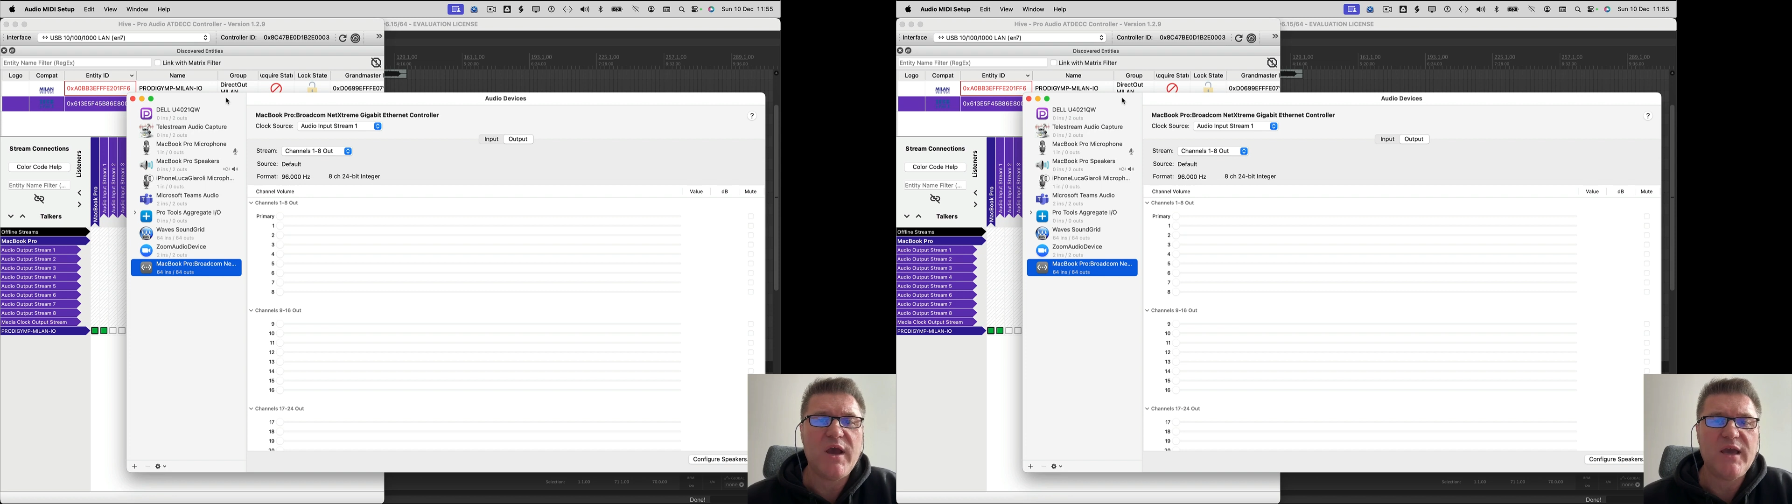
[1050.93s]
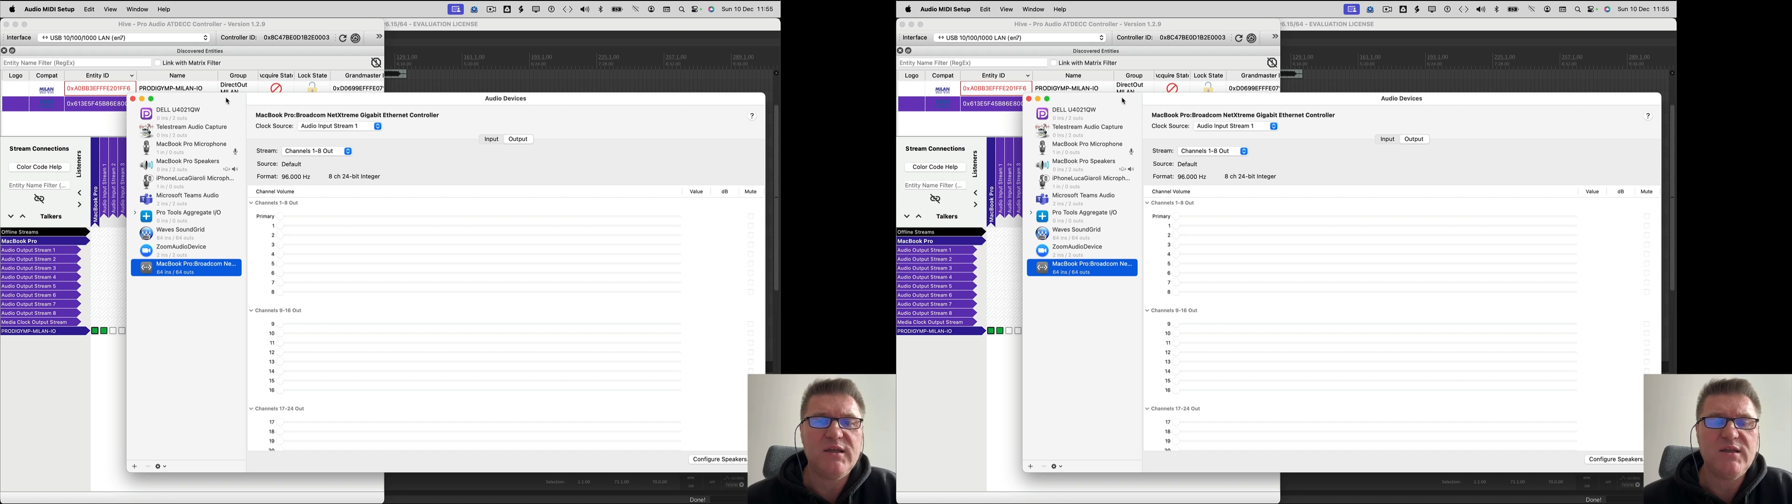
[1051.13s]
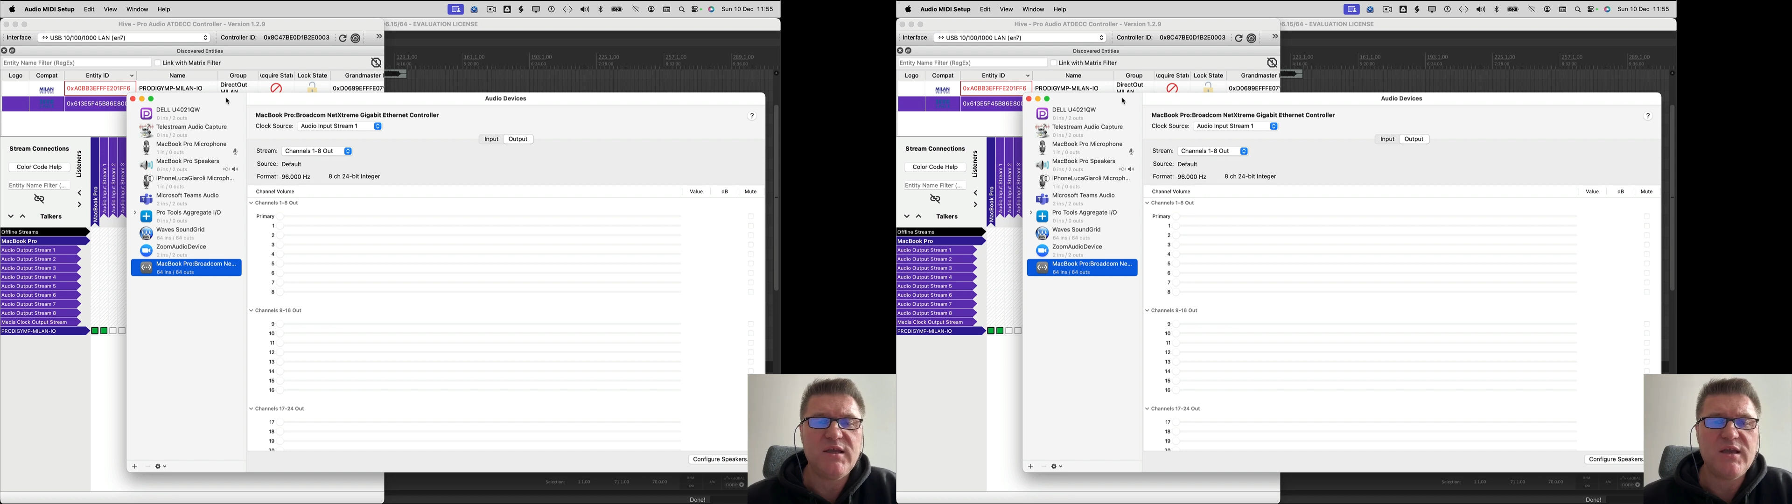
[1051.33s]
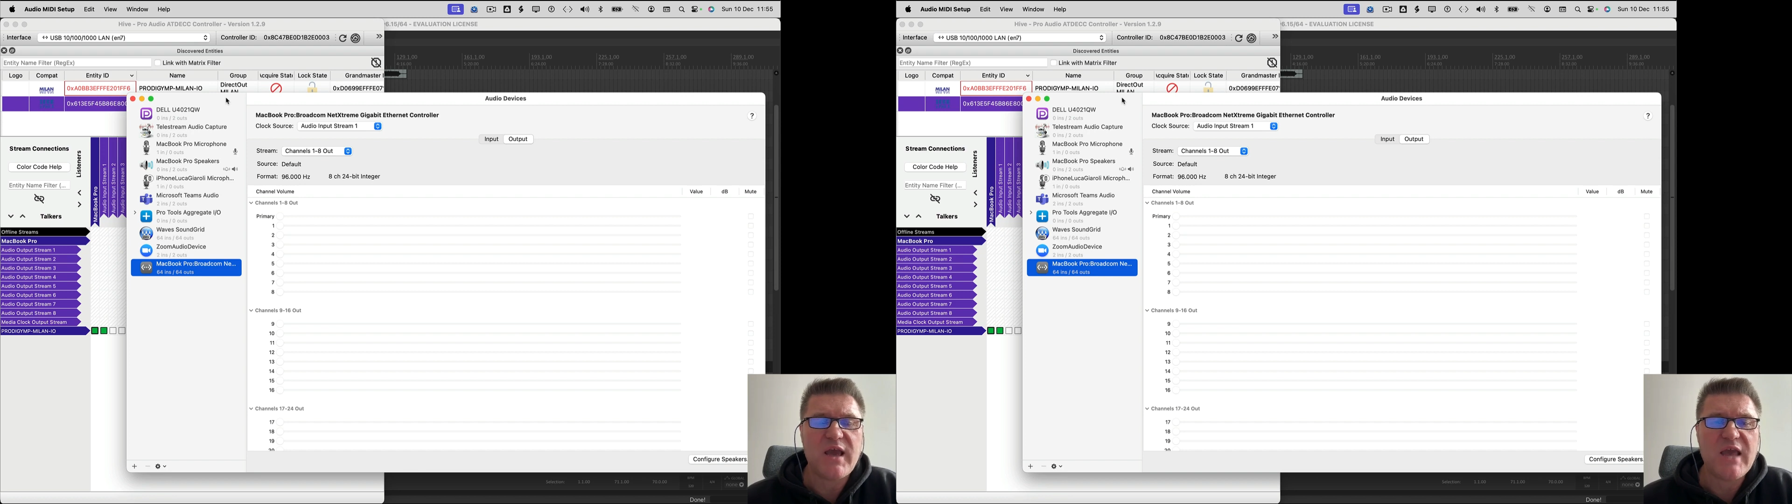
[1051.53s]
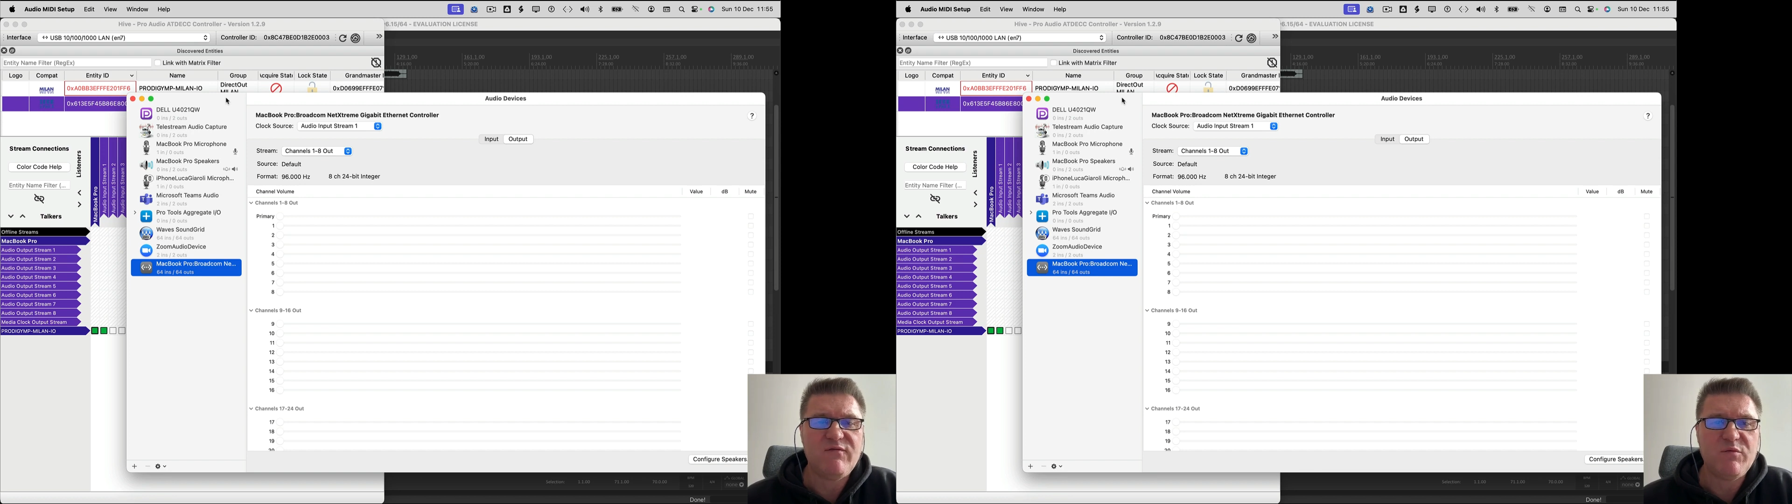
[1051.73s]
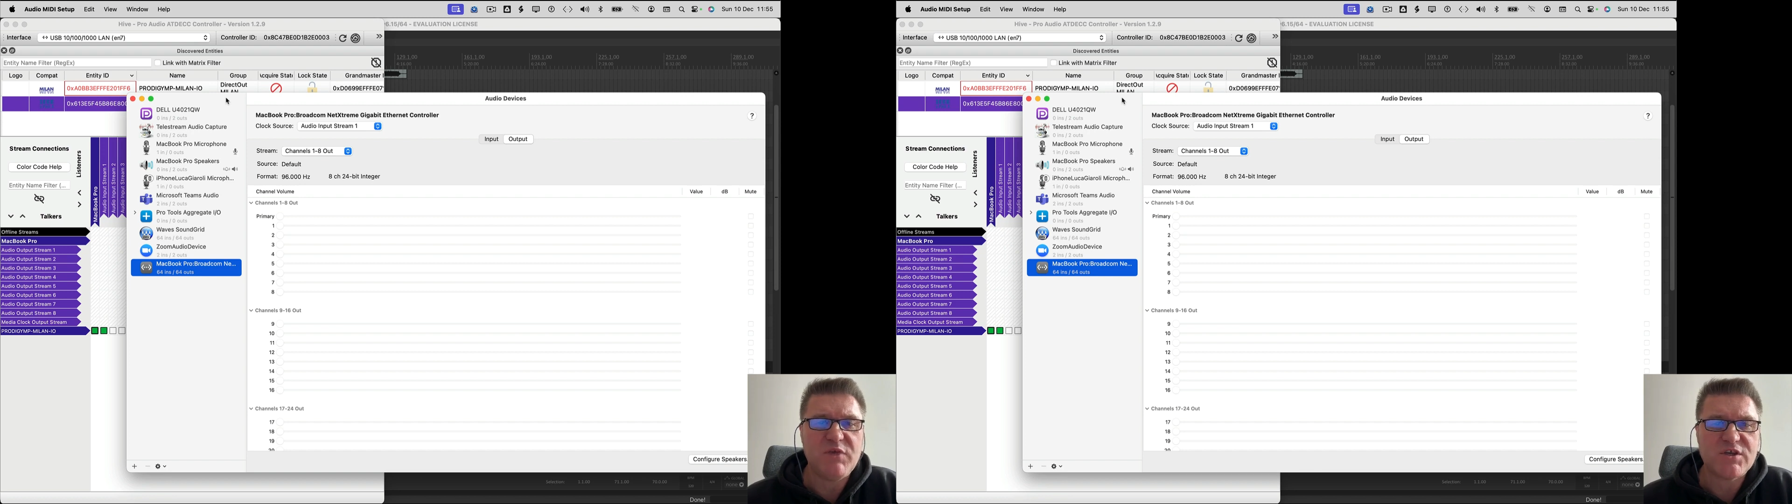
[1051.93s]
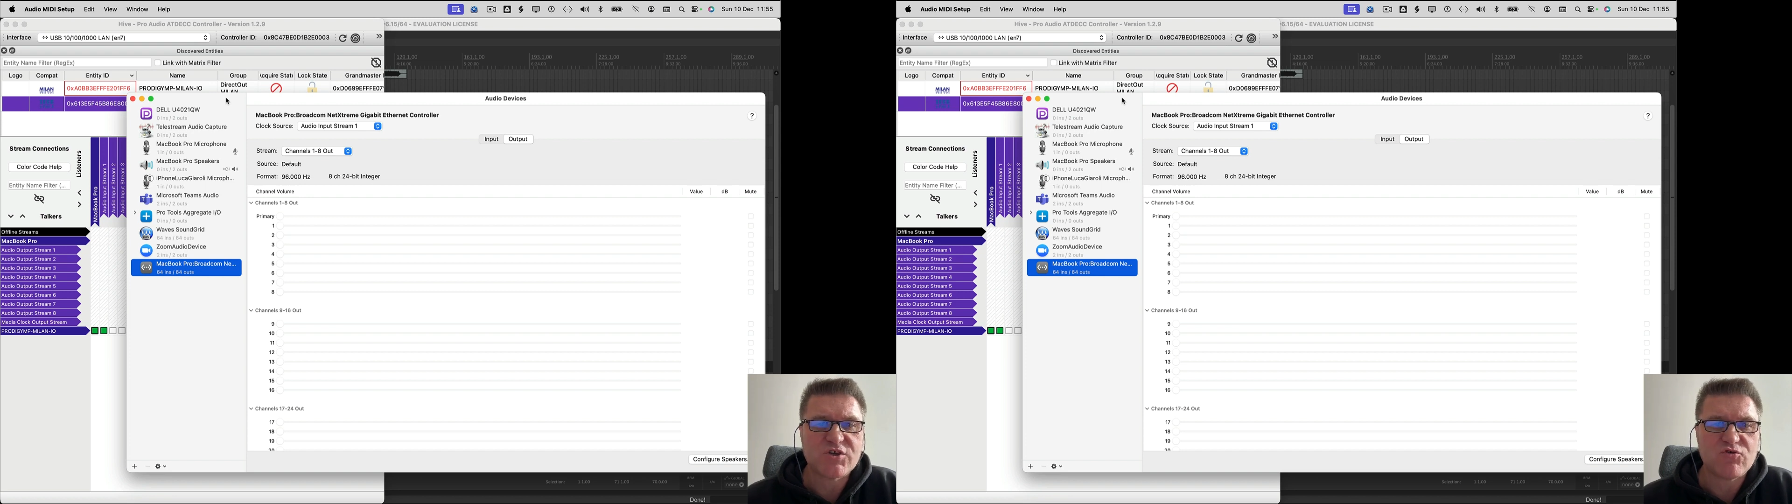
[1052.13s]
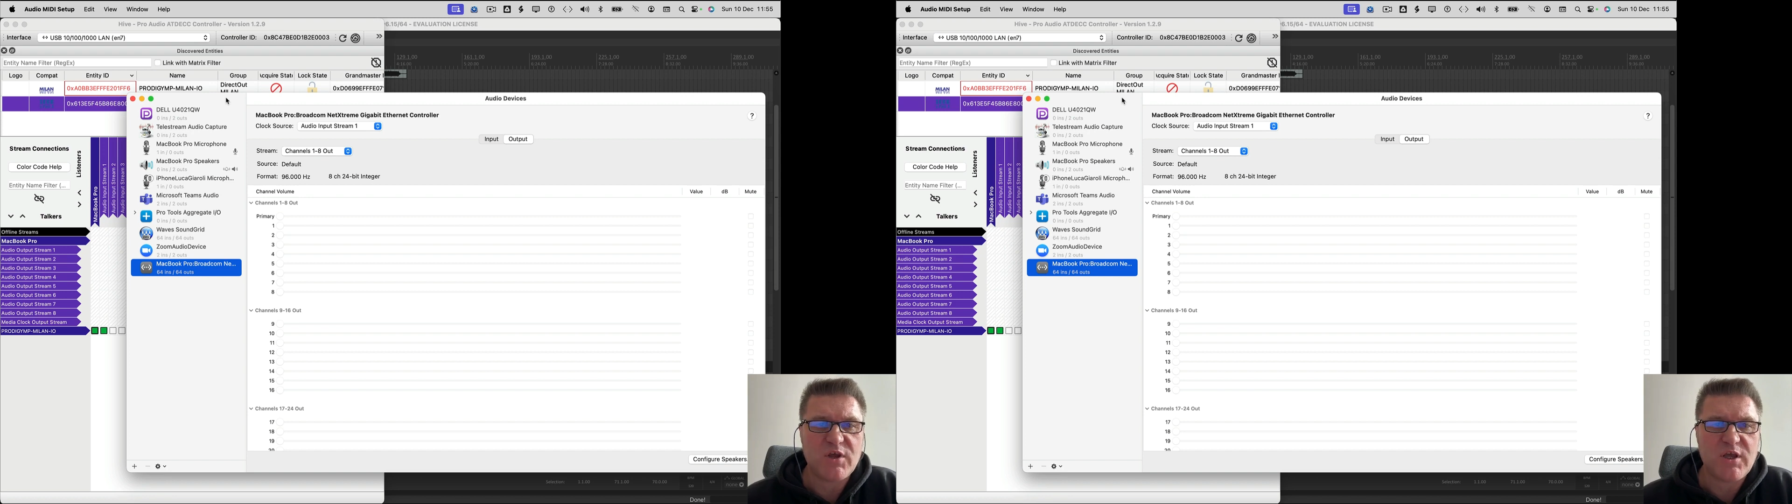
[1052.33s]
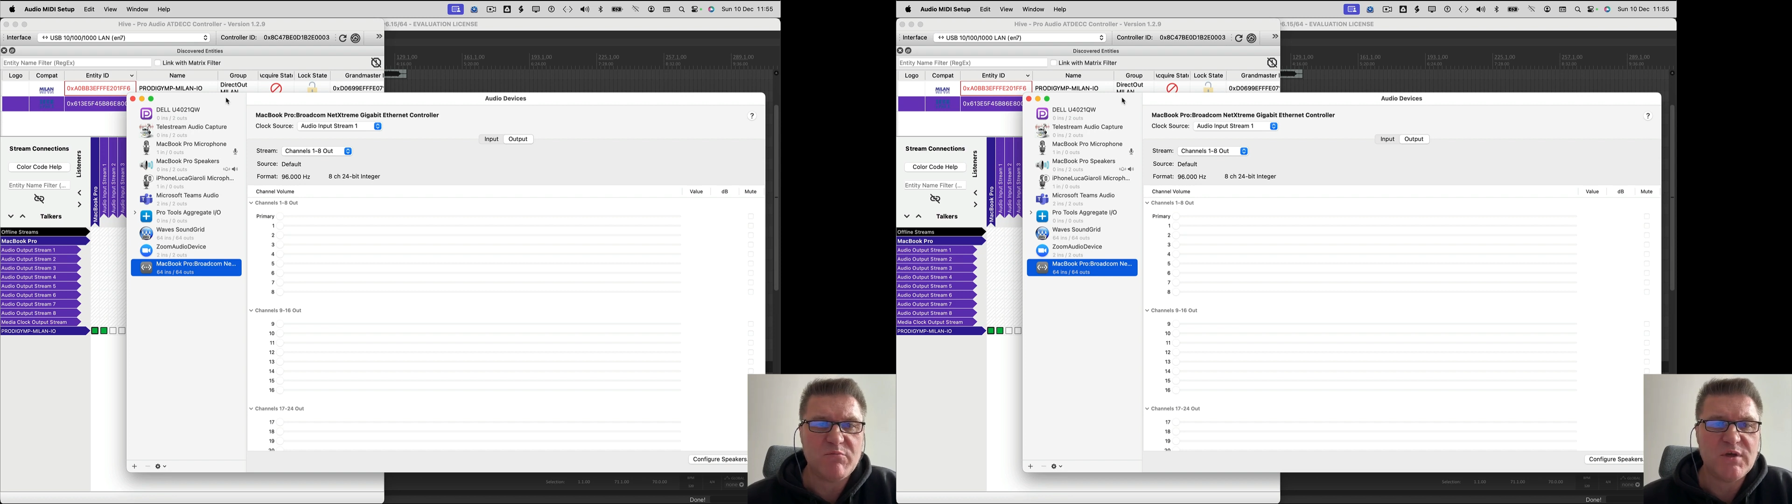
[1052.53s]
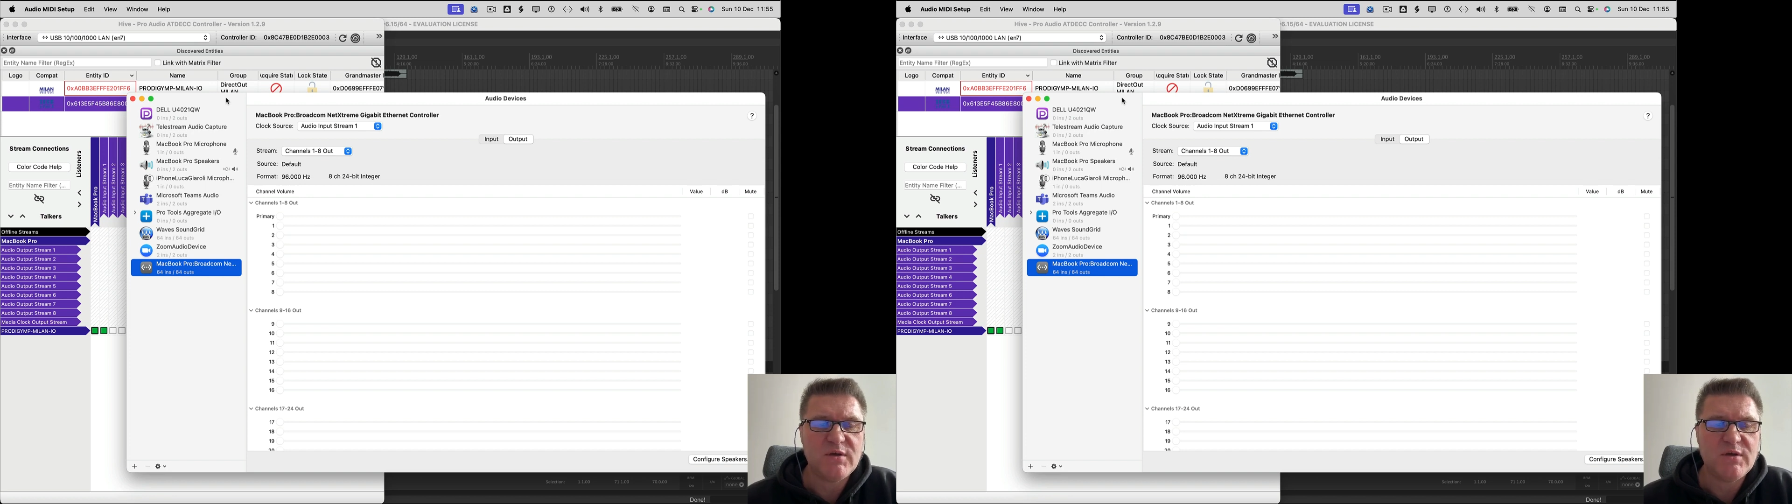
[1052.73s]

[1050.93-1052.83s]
the AVB stream,